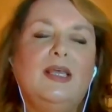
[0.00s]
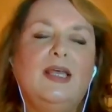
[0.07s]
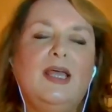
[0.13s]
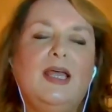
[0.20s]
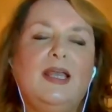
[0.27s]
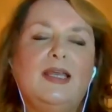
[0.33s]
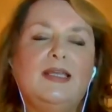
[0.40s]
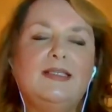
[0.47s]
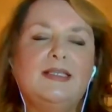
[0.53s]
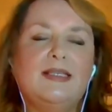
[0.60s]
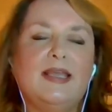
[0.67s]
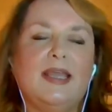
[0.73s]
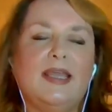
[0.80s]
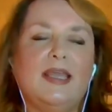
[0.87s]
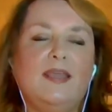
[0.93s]
And as I
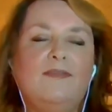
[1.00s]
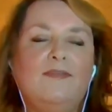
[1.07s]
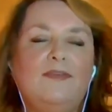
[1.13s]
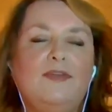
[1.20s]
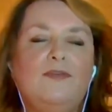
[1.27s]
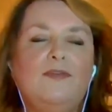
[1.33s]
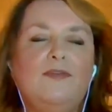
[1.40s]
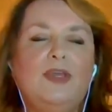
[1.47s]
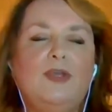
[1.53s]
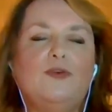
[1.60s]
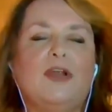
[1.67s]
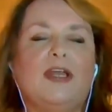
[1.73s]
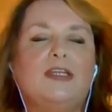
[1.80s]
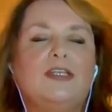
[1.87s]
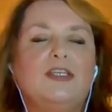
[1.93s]
say, if you feel
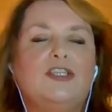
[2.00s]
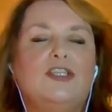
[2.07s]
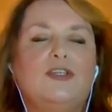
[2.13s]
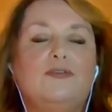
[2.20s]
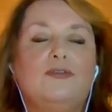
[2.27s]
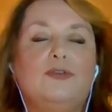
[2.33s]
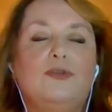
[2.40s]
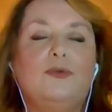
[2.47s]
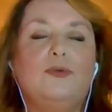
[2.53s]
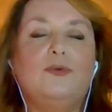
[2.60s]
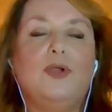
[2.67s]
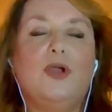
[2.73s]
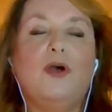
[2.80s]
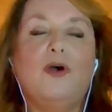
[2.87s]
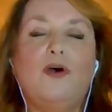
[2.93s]
gratitude, you
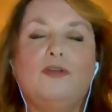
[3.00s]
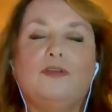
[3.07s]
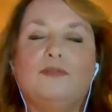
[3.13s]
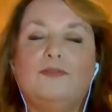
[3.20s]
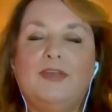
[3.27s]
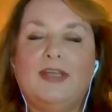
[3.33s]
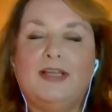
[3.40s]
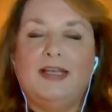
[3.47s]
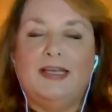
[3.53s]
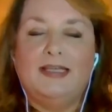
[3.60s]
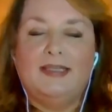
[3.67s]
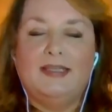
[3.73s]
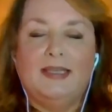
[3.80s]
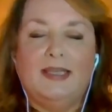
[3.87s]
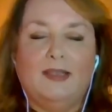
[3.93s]
can't feel
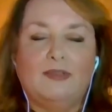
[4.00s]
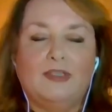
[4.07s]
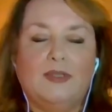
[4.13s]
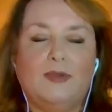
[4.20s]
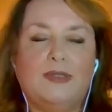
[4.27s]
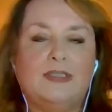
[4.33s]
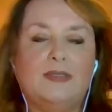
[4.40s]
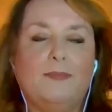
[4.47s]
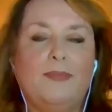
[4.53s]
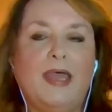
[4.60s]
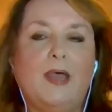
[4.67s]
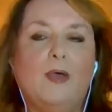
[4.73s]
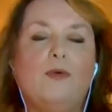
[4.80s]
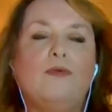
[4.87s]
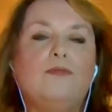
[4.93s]
anything else. So it's a
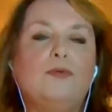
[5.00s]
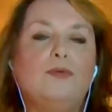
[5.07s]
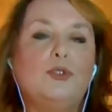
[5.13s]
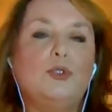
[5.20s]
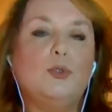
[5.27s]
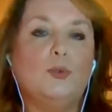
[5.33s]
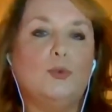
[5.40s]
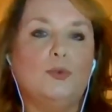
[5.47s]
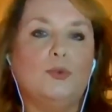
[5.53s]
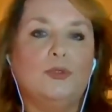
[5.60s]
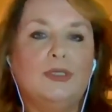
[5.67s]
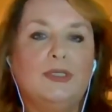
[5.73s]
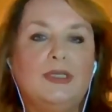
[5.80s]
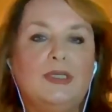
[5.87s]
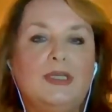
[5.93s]
powerful tool
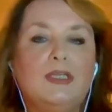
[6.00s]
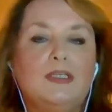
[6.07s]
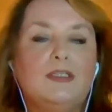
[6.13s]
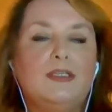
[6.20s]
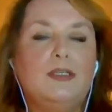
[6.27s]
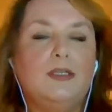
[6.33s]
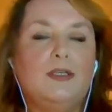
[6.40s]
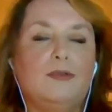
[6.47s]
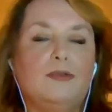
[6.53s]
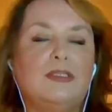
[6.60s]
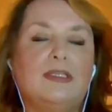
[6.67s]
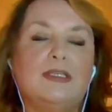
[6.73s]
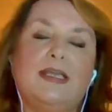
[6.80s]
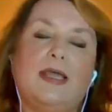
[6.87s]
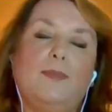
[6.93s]
to use
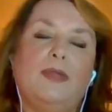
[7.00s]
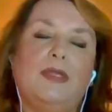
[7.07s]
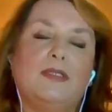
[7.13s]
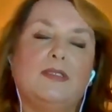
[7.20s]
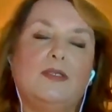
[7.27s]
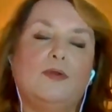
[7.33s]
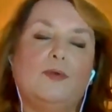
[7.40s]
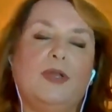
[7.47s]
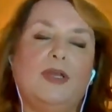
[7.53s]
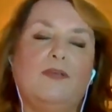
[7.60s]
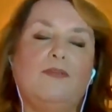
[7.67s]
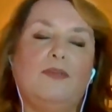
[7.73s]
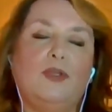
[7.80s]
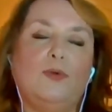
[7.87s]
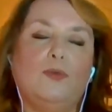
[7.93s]
to tap into
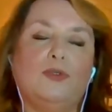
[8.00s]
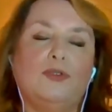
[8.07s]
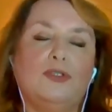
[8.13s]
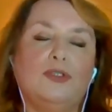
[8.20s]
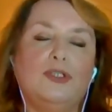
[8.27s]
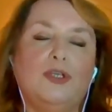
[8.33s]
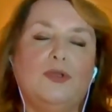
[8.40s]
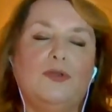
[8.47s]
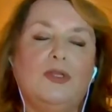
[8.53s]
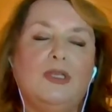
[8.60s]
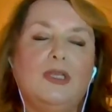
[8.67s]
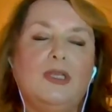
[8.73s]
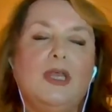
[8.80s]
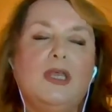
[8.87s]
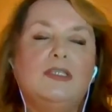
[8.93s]
whenever you want to.
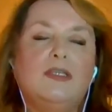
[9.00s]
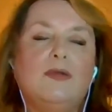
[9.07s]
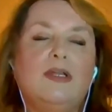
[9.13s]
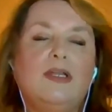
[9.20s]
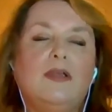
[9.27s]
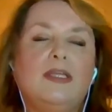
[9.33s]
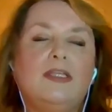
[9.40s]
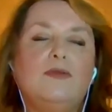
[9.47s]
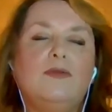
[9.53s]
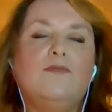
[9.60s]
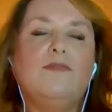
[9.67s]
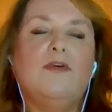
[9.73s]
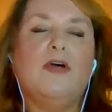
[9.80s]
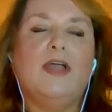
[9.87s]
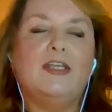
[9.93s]
So I'd like to
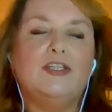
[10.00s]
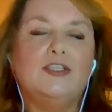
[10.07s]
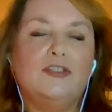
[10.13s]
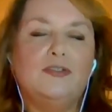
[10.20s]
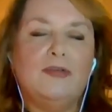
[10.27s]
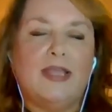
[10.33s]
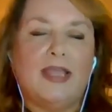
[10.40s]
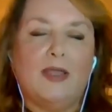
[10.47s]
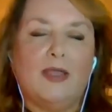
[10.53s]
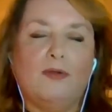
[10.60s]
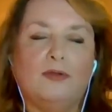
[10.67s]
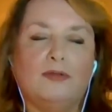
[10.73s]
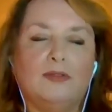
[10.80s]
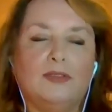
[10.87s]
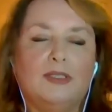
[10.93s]
invite you now
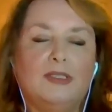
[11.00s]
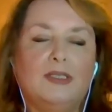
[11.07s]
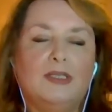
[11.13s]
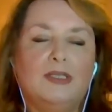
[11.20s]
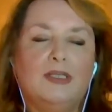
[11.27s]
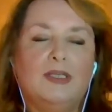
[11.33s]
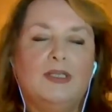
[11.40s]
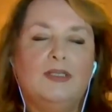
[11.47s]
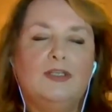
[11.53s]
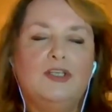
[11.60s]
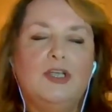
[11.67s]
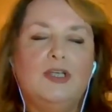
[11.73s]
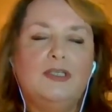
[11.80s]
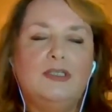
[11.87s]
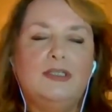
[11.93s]

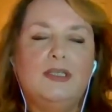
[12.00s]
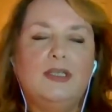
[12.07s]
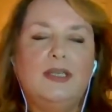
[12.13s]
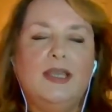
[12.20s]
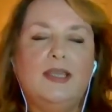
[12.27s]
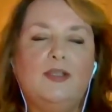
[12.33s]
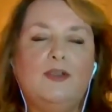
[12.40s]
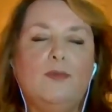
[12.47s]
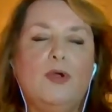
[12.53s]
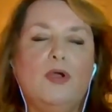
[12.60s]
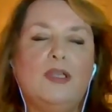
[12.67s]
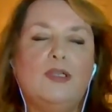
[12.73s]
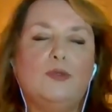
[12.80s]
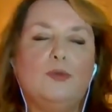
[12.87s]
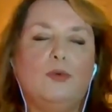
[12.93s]
just to let your
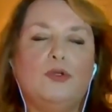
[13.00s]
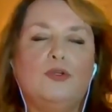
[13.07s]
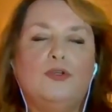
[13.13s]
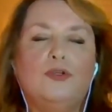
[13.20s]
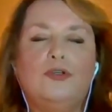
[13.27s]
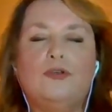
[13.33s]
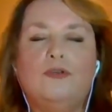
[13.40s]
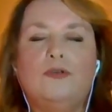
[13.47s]
mind wander